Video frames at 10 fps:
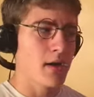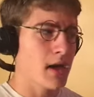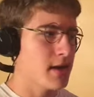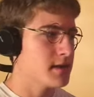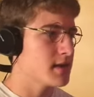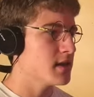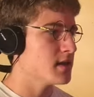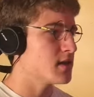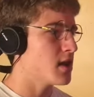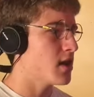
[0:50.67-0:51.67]
K is
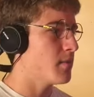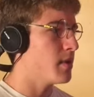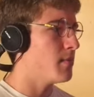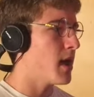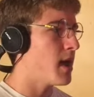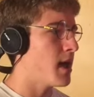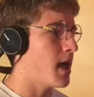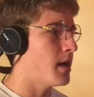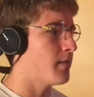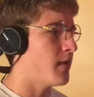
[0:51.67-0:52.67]
determined by
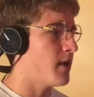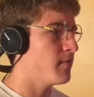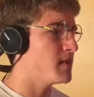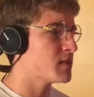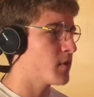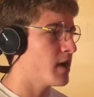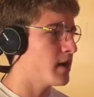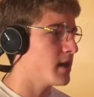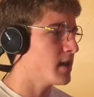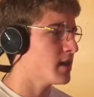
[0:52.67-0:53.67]
half mv squared.
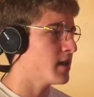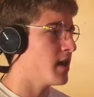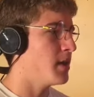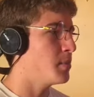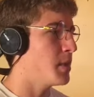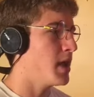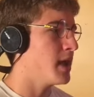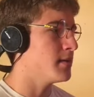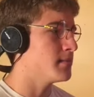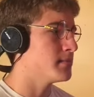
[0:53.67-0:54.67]
Incline
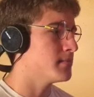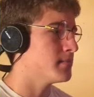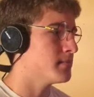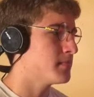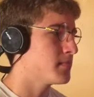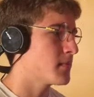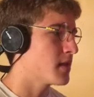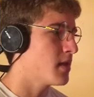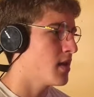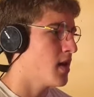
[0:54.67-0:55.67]
plane.
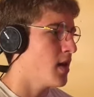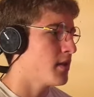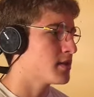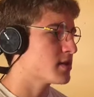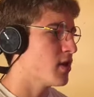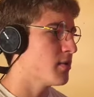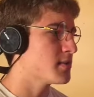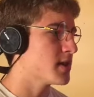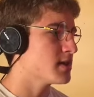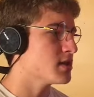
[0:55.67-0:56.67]
The slope
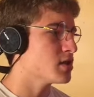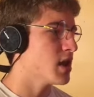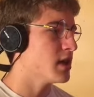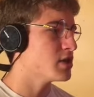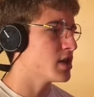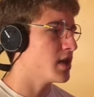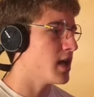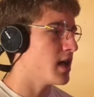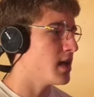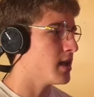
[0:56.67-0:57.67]
doesn't change at
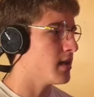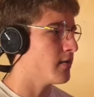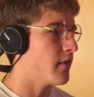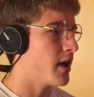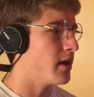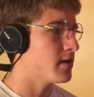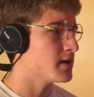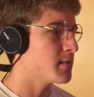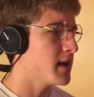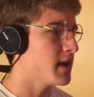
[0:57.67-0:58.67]
any final
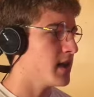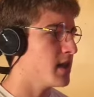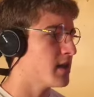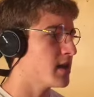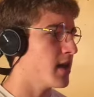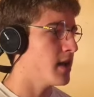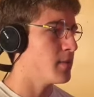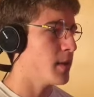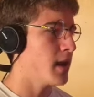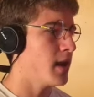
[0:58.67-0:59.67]
speed. Incline
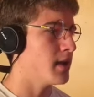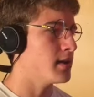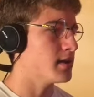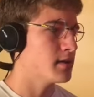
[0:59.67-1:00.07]
plane.